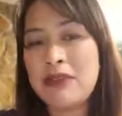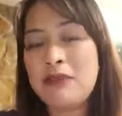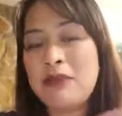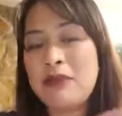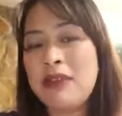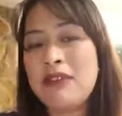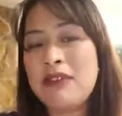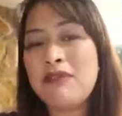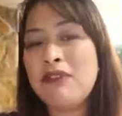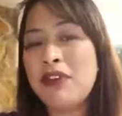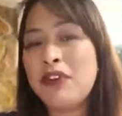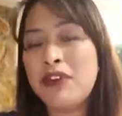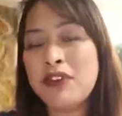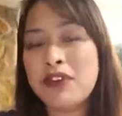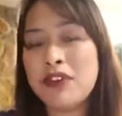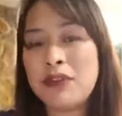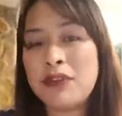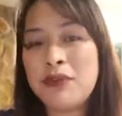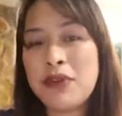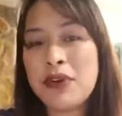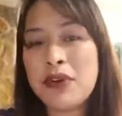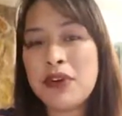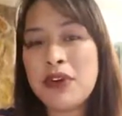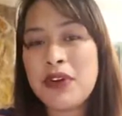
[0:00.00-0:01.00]
be
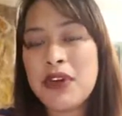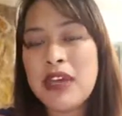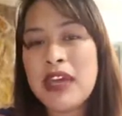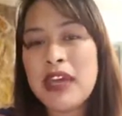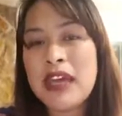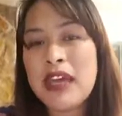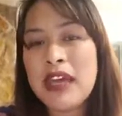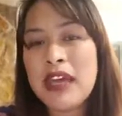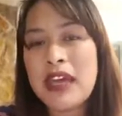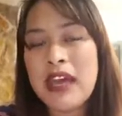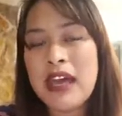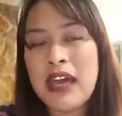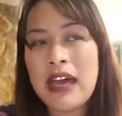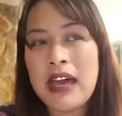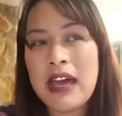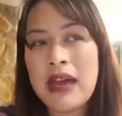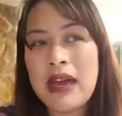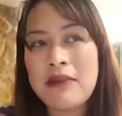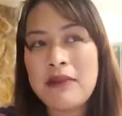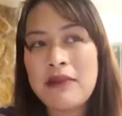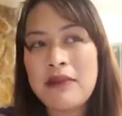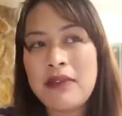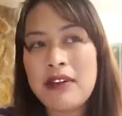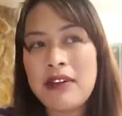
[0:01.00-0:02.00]
vulnerable.
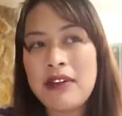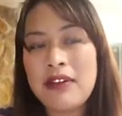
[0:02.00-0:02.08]
Um,